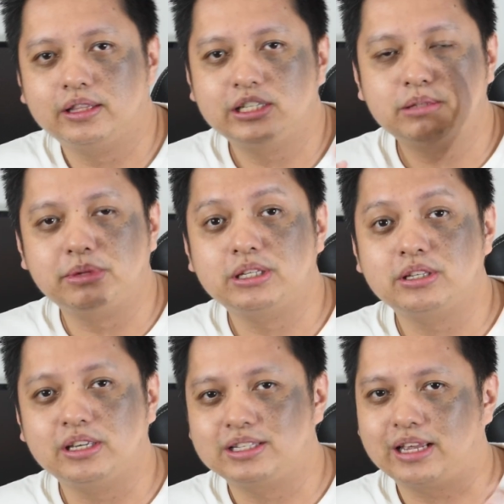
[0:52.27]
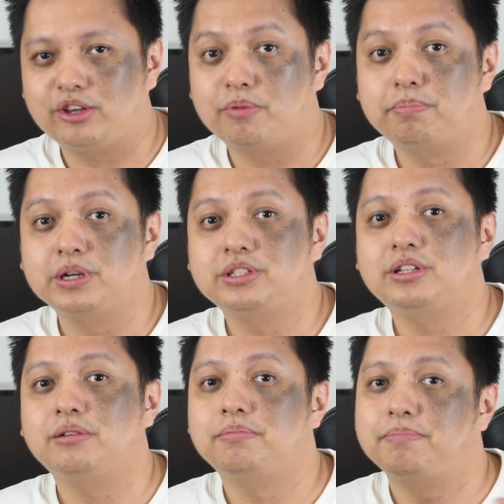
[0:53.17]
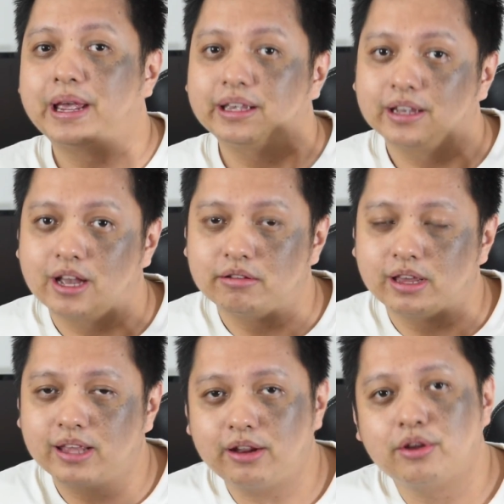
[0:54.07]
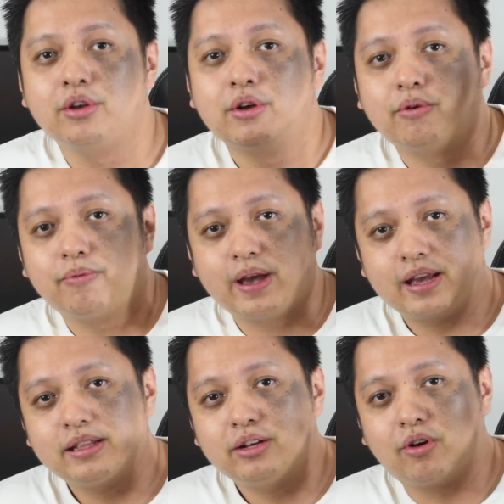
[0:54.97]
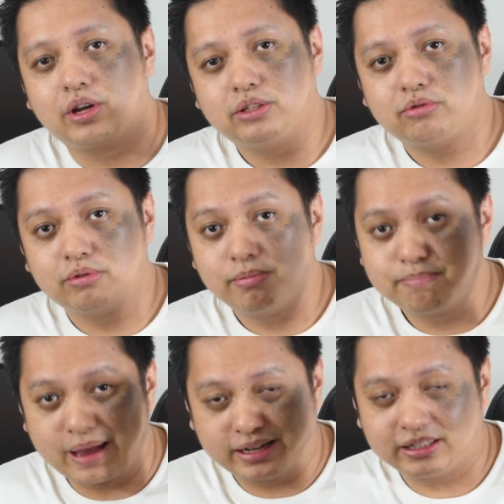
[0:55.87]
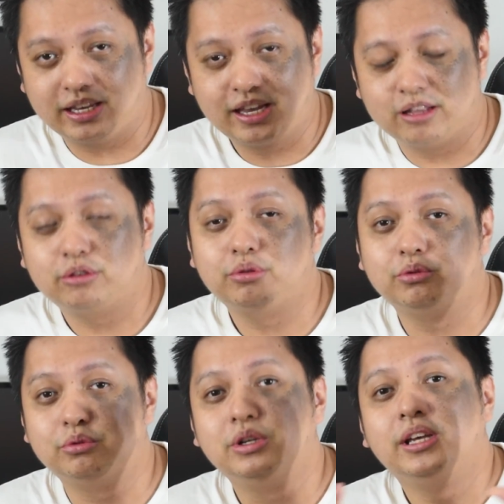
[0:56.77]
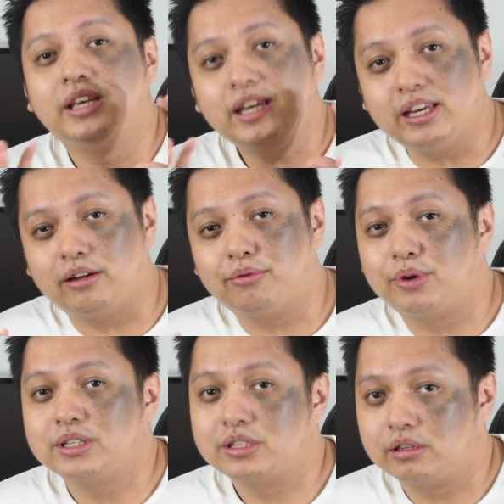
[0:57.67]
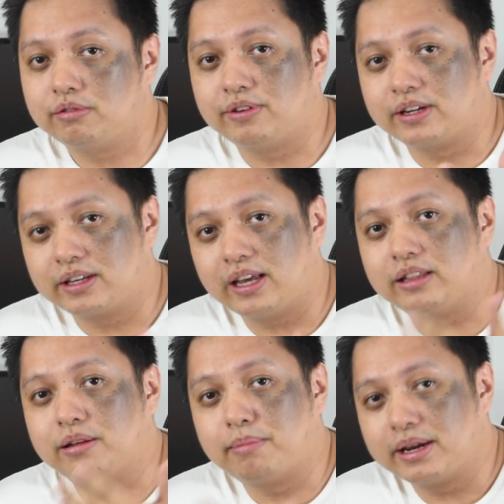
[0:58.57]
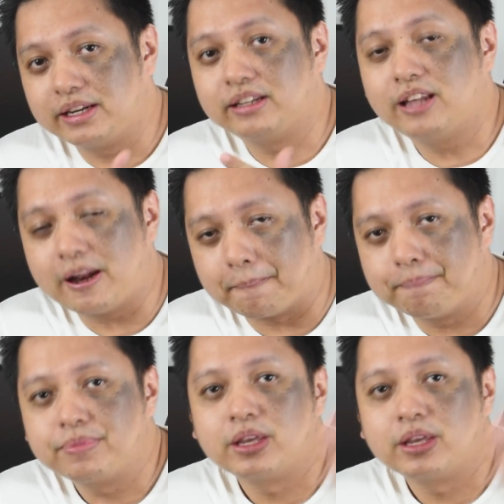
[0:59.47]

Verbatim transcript: This means it's like your personal bank account like that where the coins will be banked into it once you uh, get the mining done.